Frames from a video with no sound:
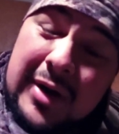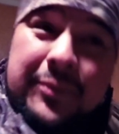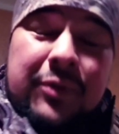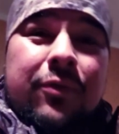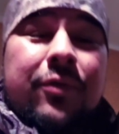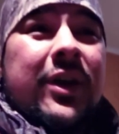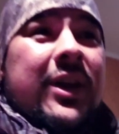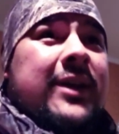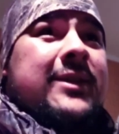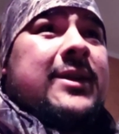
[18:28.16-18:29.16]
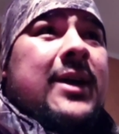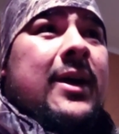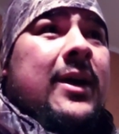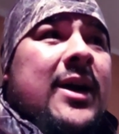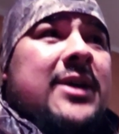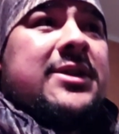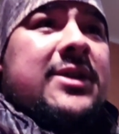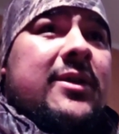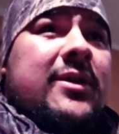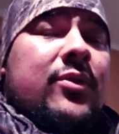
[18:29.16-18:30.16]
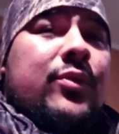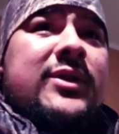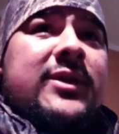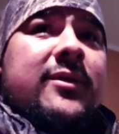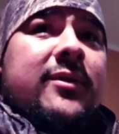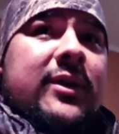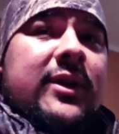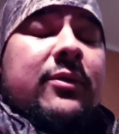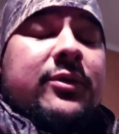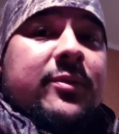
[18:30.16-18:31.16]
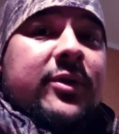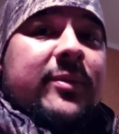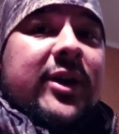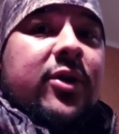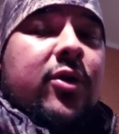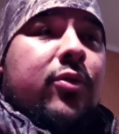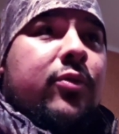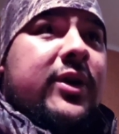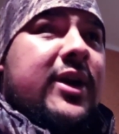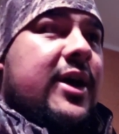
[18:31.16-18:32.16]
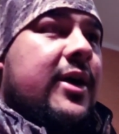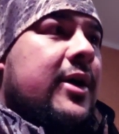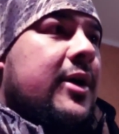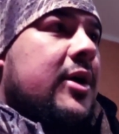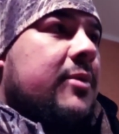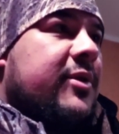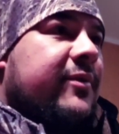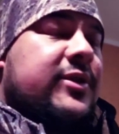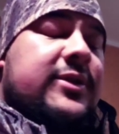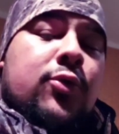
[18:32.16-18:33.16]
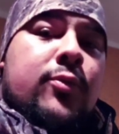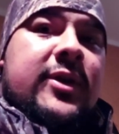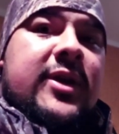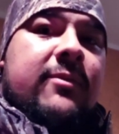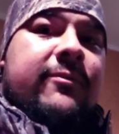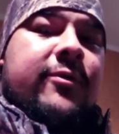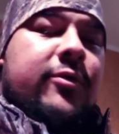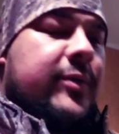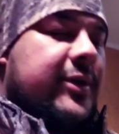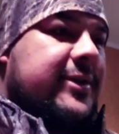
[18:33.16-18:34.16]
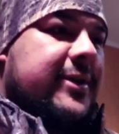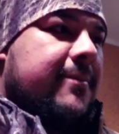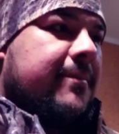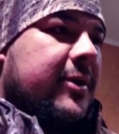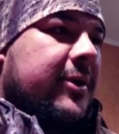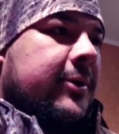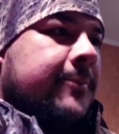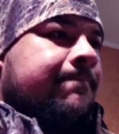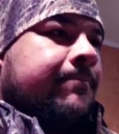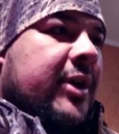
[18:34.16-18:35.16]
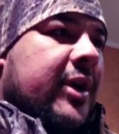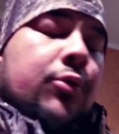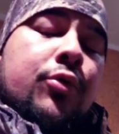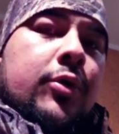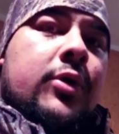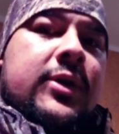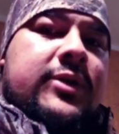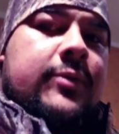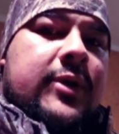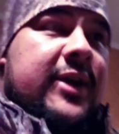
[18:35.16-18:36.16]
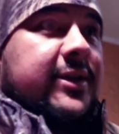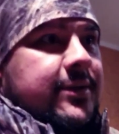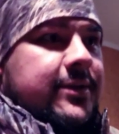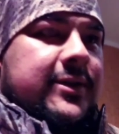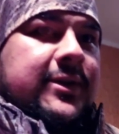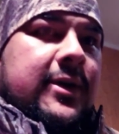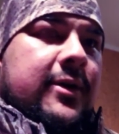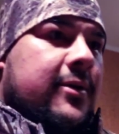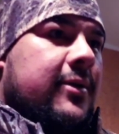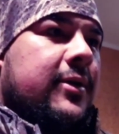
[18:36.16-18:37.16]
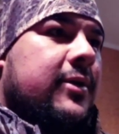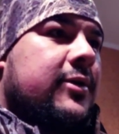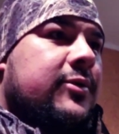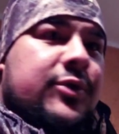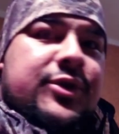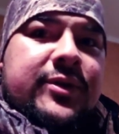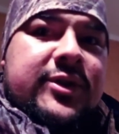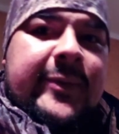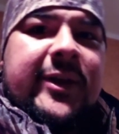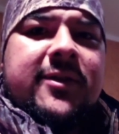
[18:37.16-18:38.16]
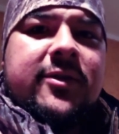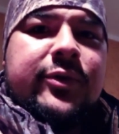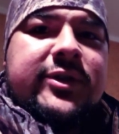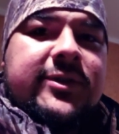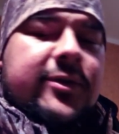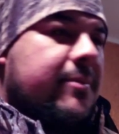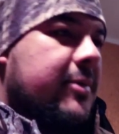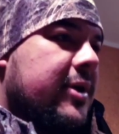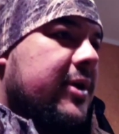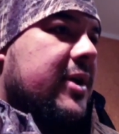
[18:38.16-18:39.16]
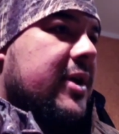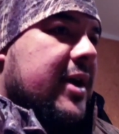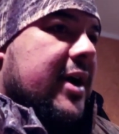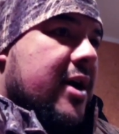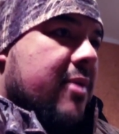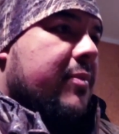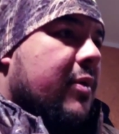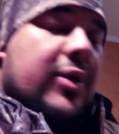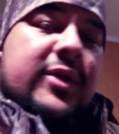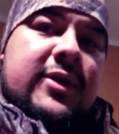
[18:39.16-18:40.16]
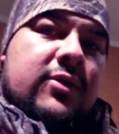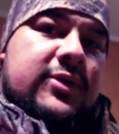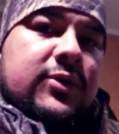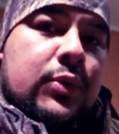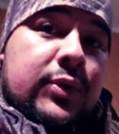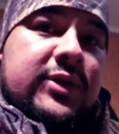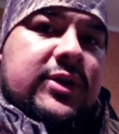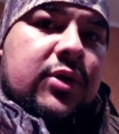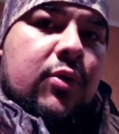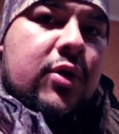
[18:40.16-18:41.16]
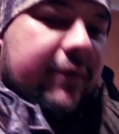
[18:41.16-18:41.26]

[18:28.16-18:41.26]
up the Ruahenes last year in the winter, and that was pretty bloody cold when a bit of a storm had come through, but yeah, all good, sweet as. It's what you expect in the winter time. But one thing I sort of wanted to go